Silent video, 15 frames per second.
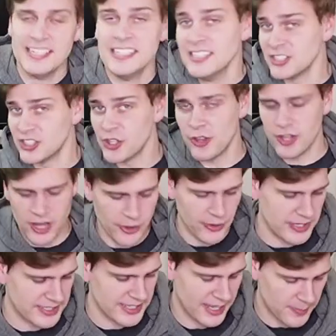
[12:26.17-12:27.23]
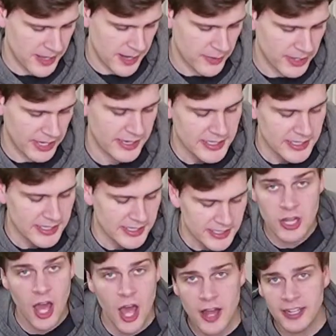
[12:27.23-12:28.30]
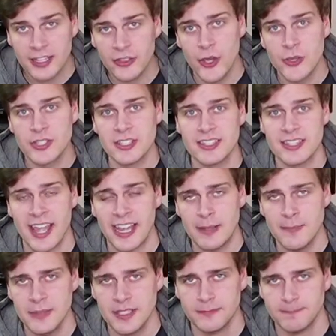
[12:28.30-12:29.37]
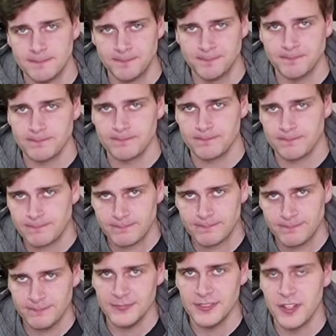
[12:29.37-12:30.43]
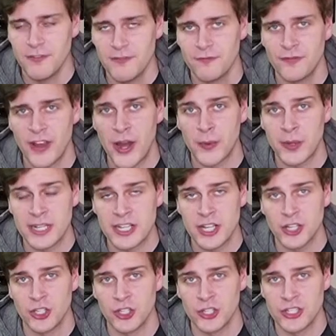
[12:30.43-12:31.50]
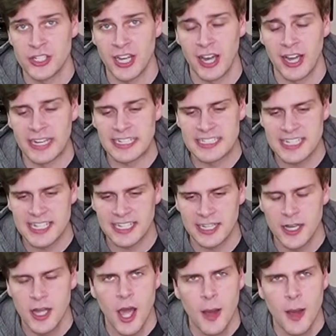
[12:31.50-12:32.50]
So you got a Locrian scale there. Okay, so learning those as names, very good idea.